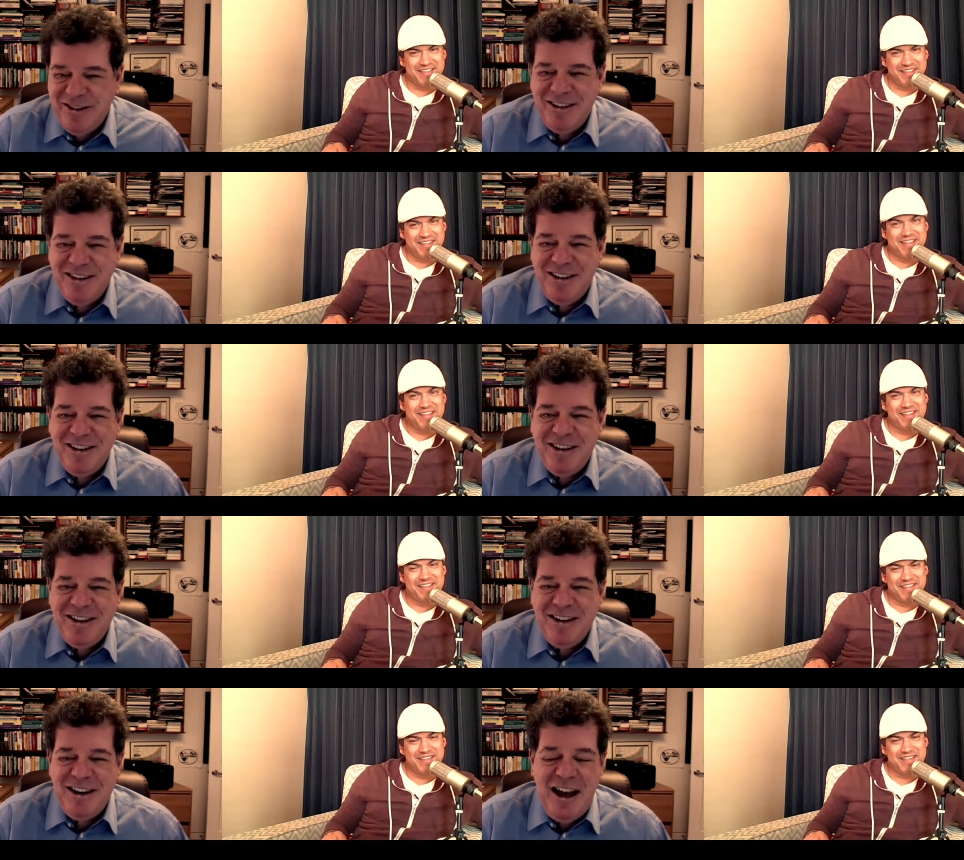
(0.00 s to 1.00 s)
Speaker 1: At age
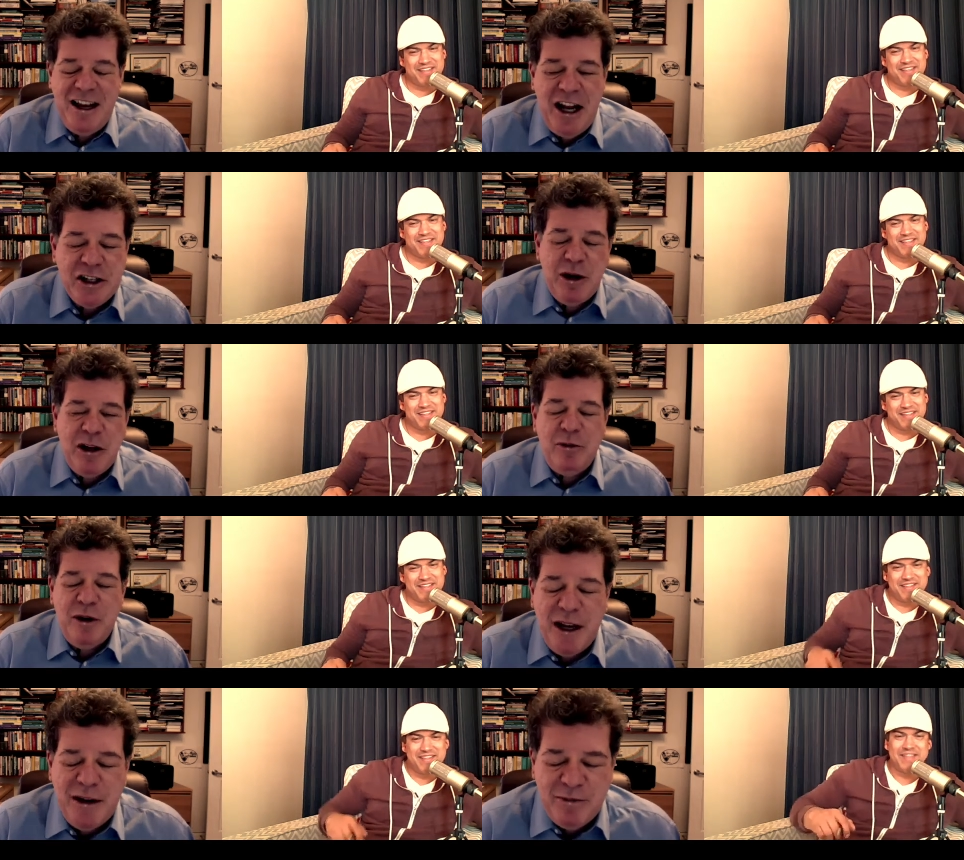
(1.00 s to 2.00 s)
twelve, uh, my
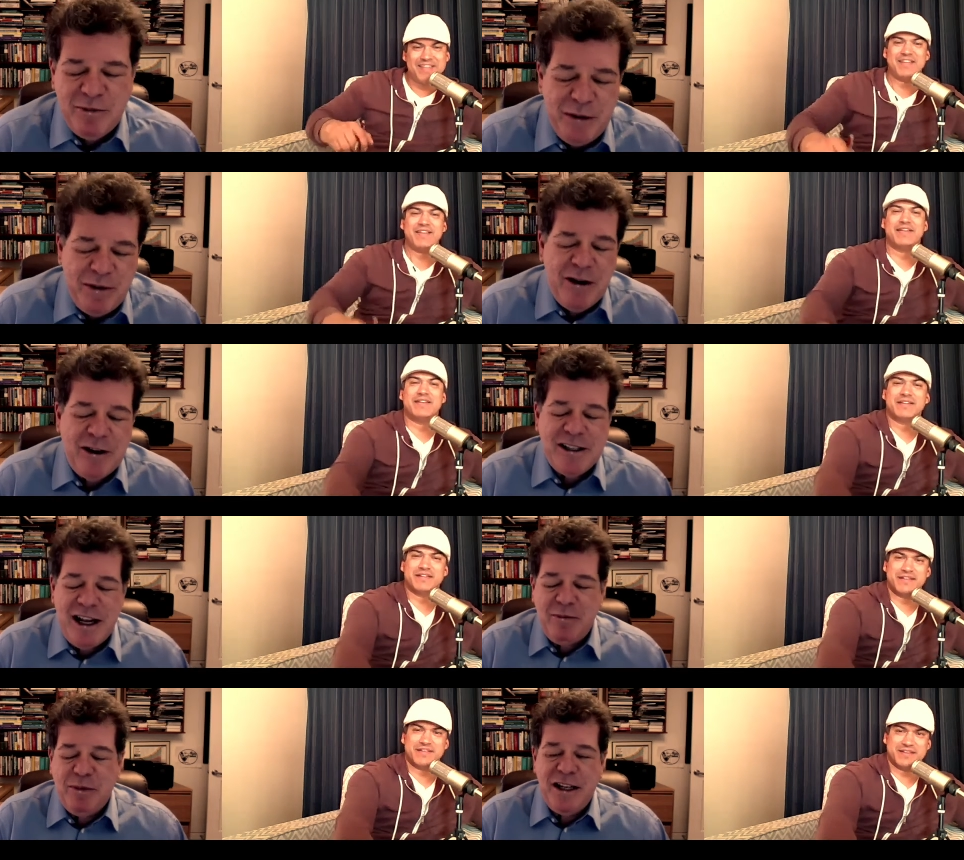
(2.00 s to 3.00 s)
my parents had a
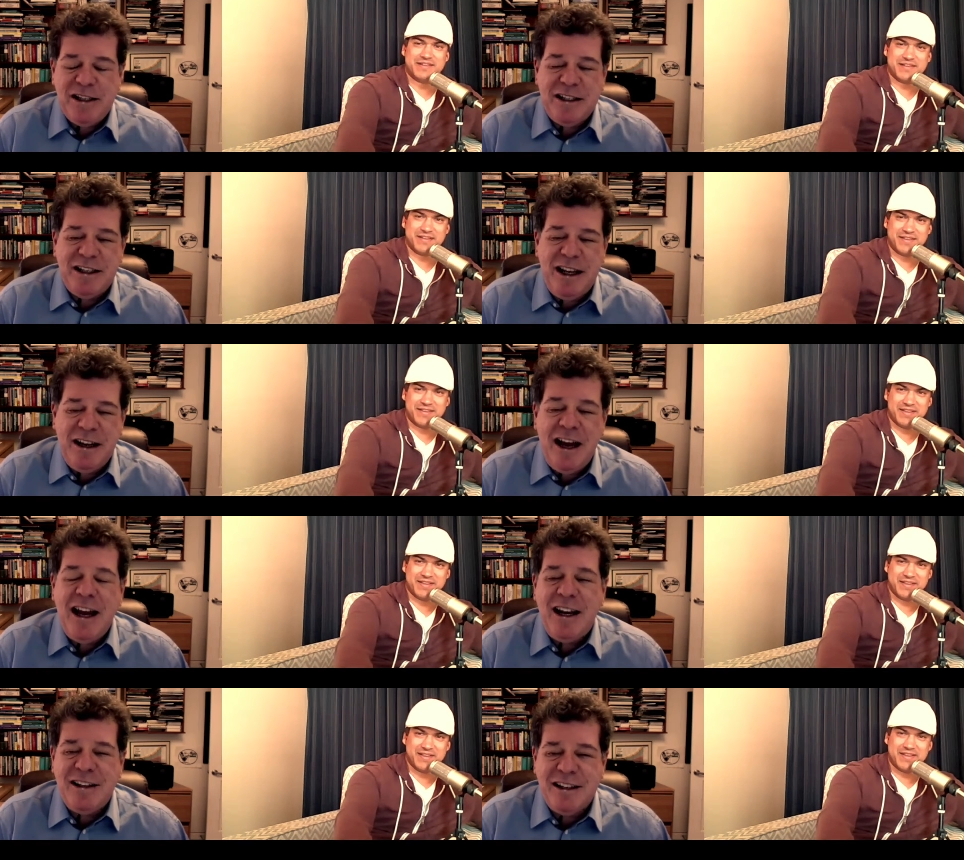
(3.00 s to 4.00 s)
place in
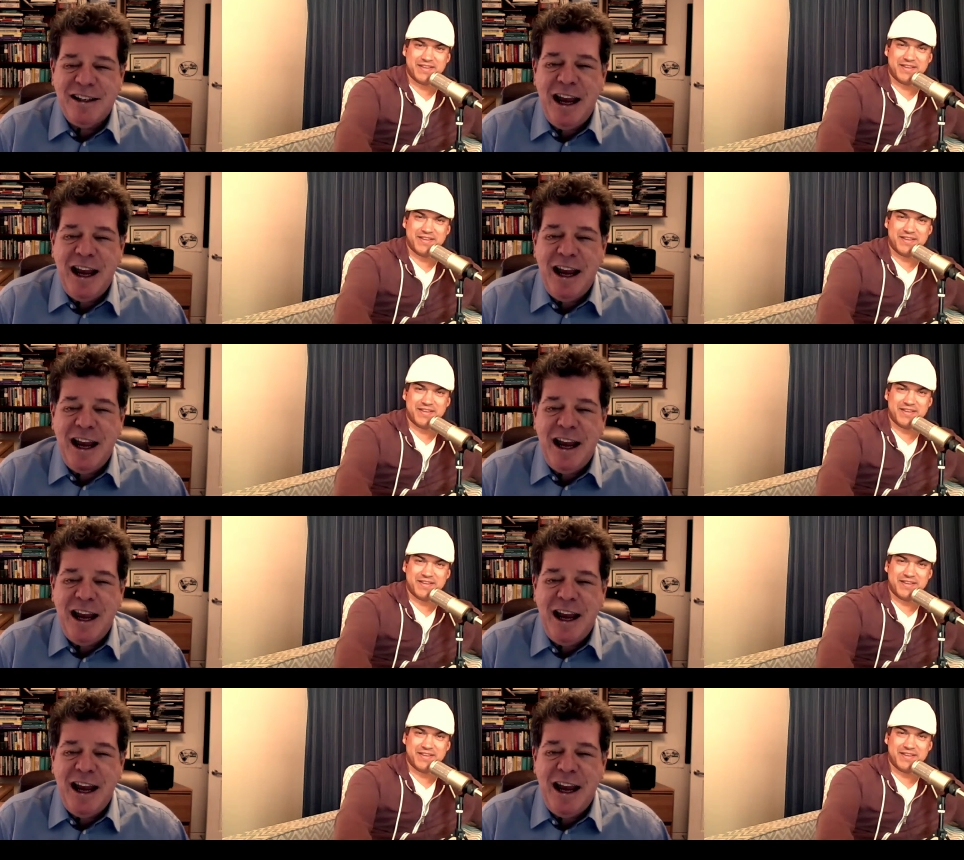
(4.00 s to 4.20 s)
Hyannis, in Cape